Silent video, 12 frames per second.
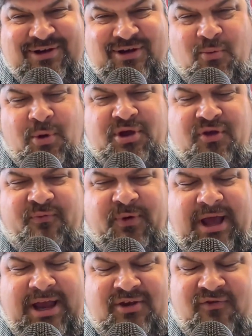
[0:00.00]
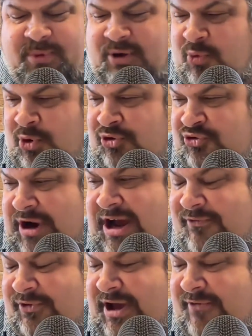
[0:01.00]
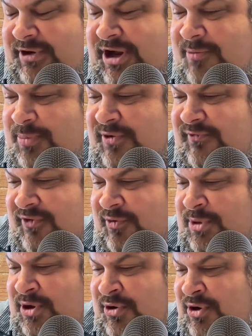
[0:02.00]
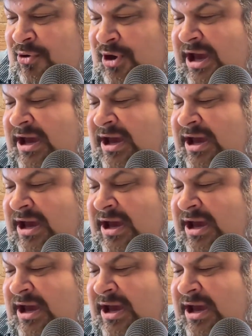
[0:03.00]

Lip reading: Well, you've been world traveled, having not been from here. Okay.